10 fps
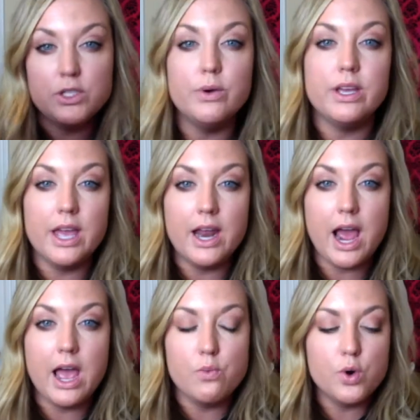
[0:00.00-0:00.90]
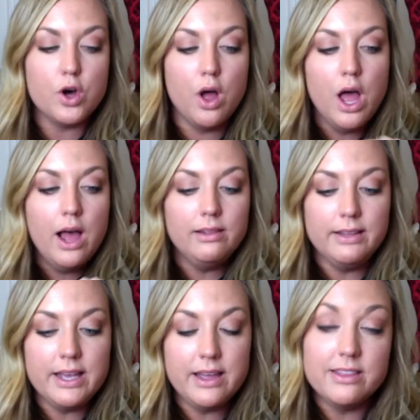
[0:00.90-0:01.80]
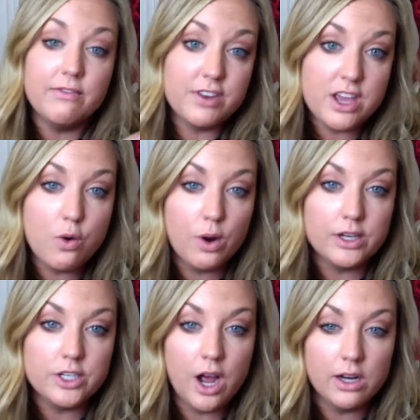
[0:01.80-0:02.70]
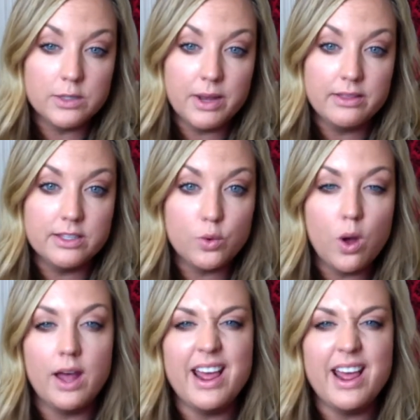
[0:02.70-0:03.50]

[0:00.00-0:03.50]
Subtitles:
So again, I will link the video where I talked about this quad,